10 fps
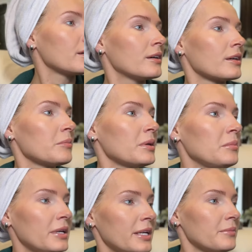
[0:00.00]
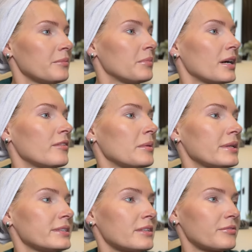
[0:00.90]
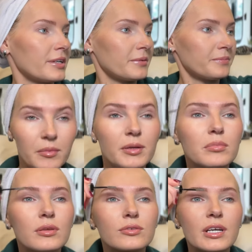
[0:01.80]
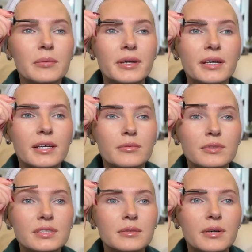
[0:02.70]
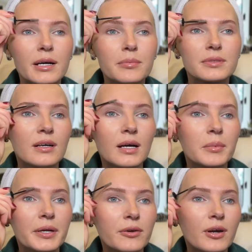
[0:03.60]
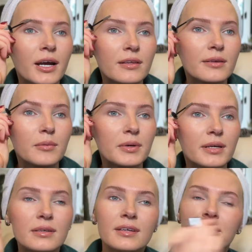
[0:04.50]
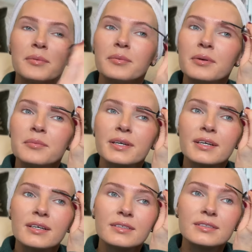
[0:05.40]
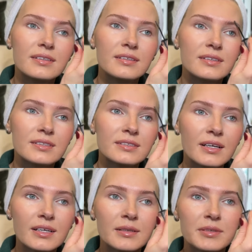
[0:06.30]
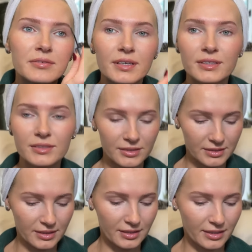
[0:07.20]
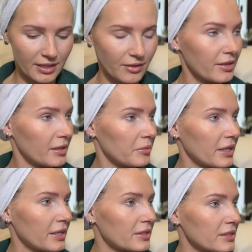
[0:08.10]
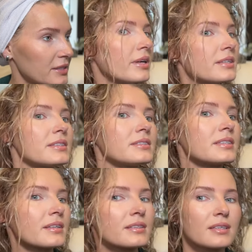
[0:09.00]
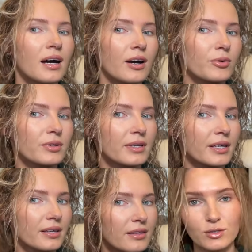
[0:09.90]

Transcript: Couldn't be me, but everybody's different. I'm gonna blow dry my hair and we'll see what happens. I might cry a little bit because it's not gonna be fun to see like how thin my hair is, plus it's like this awkward length.